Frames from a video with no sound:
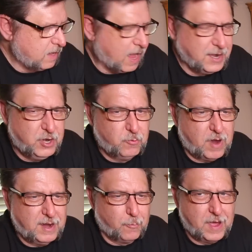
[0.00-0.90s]
I knew
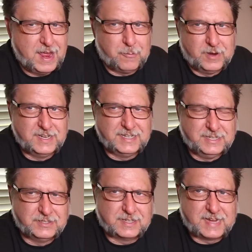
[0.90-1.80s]
right away I wanted to
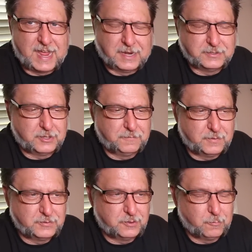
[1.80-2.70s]
use the canister
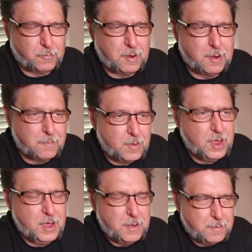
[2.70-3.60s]
filter,
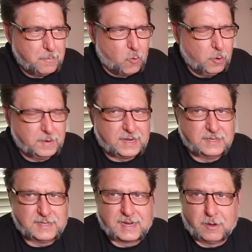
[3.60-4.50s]
more
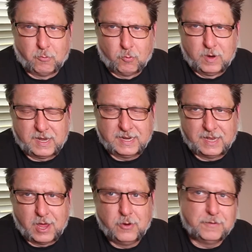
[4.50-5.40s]
because I can really
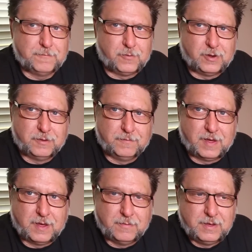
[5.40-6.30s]
load it full
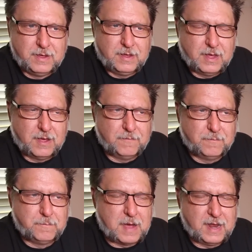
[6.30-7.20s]
of
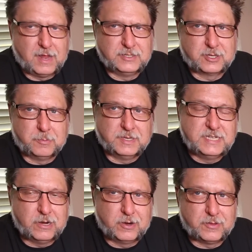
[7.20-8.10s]
biological
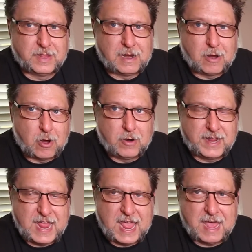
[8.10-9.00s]
material that I
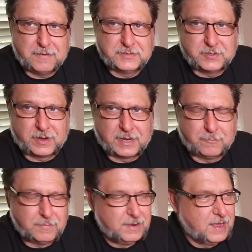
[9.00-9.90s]
already have, so
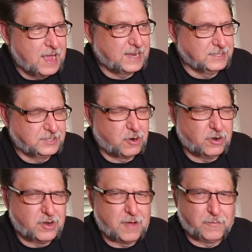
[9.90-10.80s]
I can start
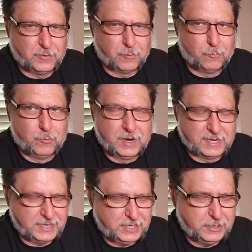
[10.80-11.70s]
it off with a
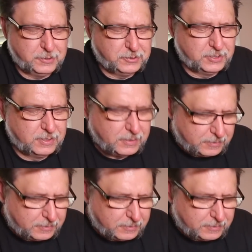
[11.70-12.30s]
really huge